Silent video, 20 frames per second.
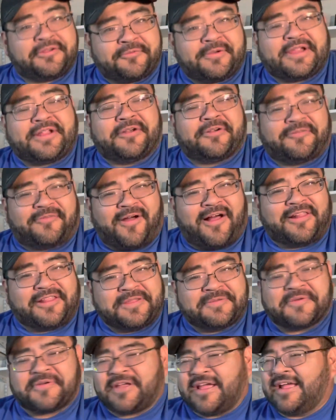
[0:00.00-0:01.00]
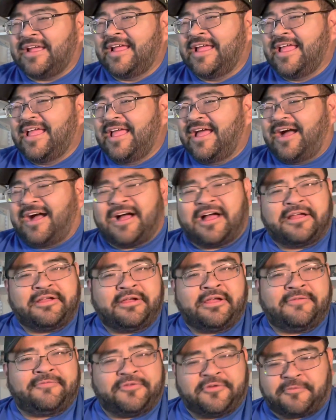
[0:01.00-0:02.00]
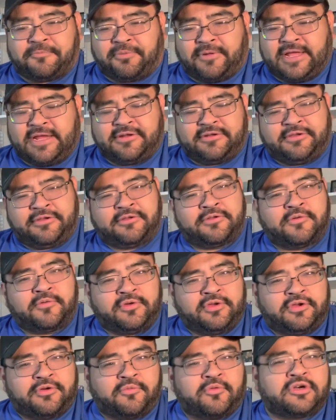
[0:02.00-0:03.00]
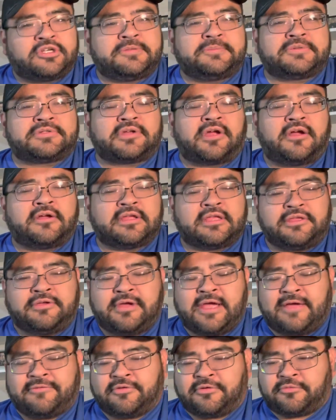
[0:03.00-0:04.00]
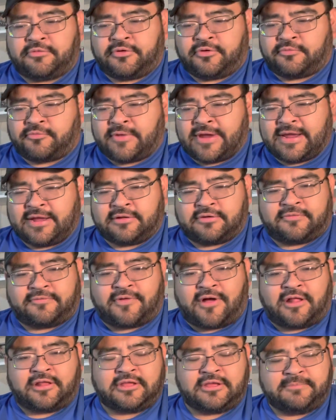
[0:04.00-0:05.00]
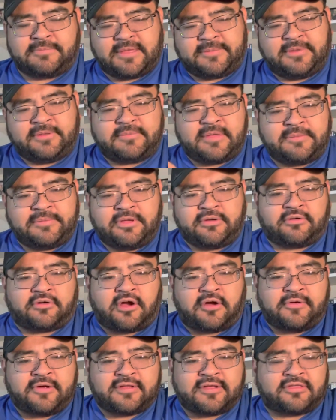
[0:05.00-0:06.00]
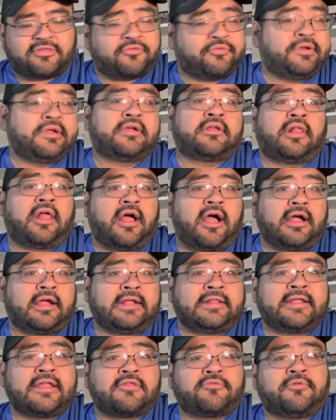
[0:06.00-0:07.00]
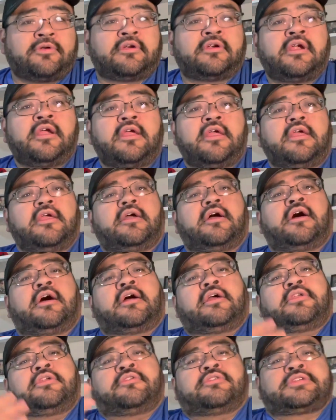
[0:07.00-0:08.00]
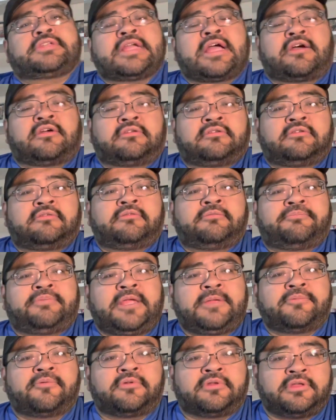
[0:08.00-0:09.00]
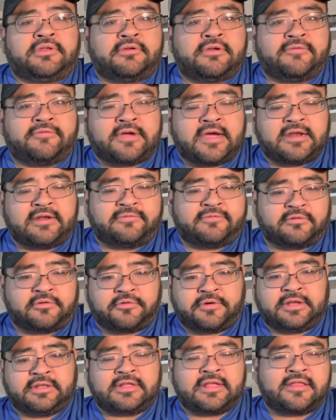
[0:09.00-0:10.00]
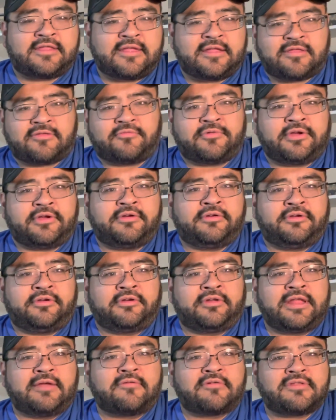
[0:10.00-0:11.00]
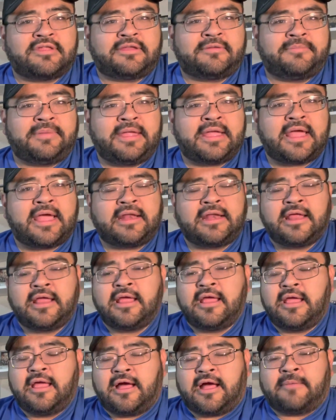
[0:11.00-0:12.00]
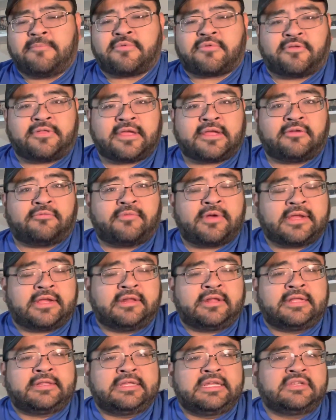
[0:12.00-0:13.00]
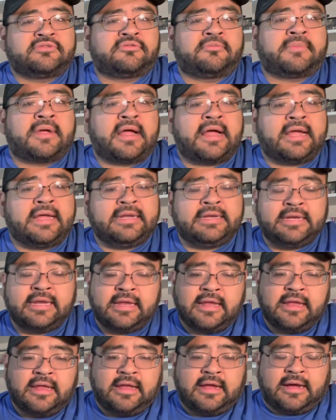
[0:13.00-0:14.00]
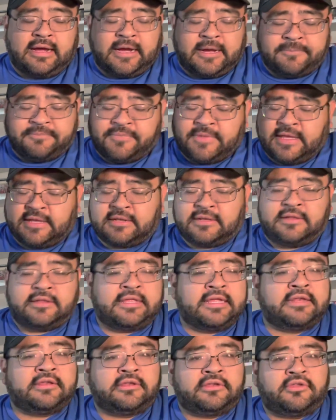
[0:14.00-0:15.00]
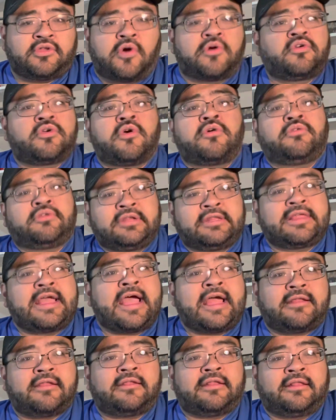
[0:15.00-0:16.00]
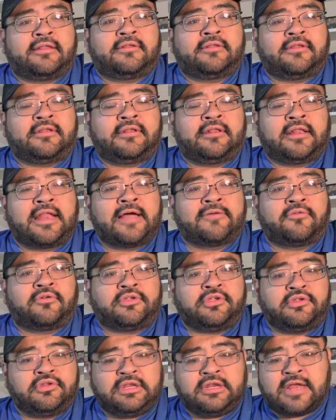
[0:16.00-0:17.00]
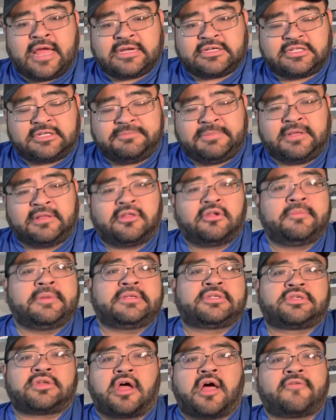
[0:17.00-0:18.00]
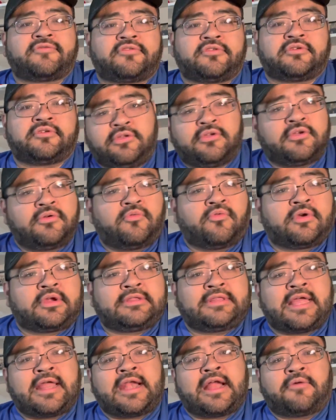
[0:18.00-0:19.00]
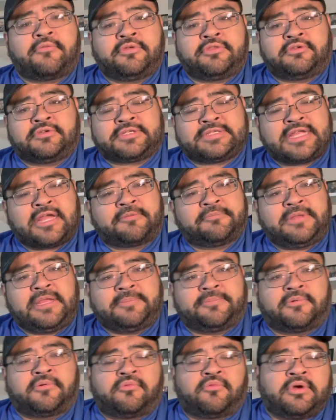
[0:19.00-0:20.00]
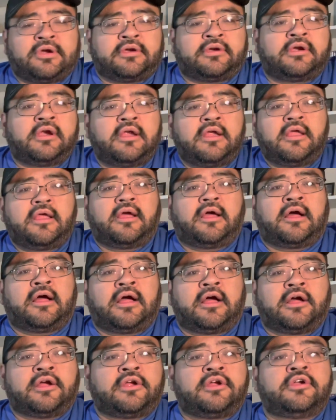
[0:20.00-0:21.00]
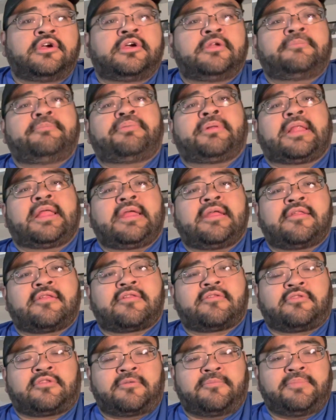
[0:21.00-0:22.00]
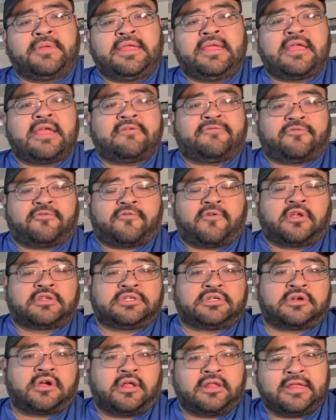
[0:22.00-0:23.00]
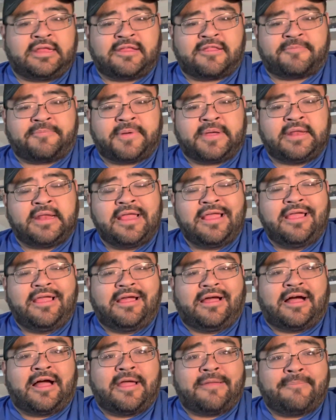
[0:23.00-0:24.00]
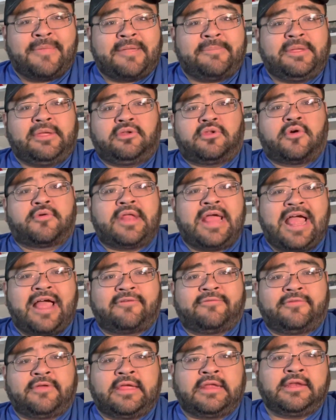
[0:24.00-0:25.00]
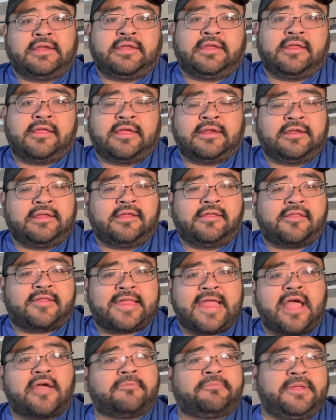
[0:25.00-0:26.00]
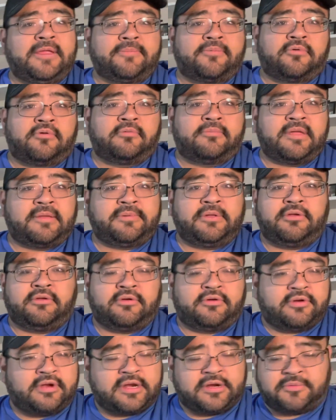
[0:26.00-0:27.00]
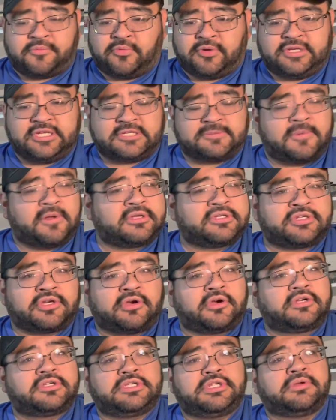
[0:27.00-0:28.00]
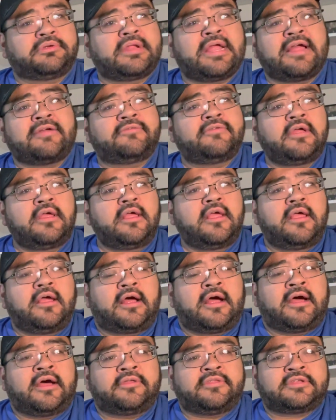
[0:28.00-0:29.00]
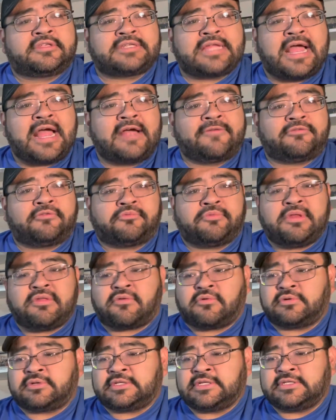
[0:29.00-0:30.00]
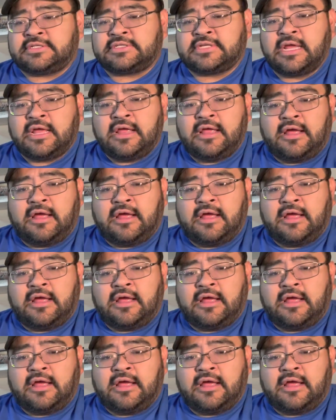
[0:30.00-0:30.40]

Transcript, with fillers: regular volume, okay? Uh, if you're playing, you know, your worship song and you have your, your regular volume, maybe maybe you're always at three o'clock, and that's where uh, your sound people and you have kind of agreed that that's where your, your levels need to be at, um, so they can regulate things from behind um, then then don't go to that level. You need to actually be a little bit softer. You can work that out with your sound people where uh, a good place to be for altar call is. But uh, maybe you don't have any any sound people. Maybe you're at a really small church. You don't have uh, the staff or the resources.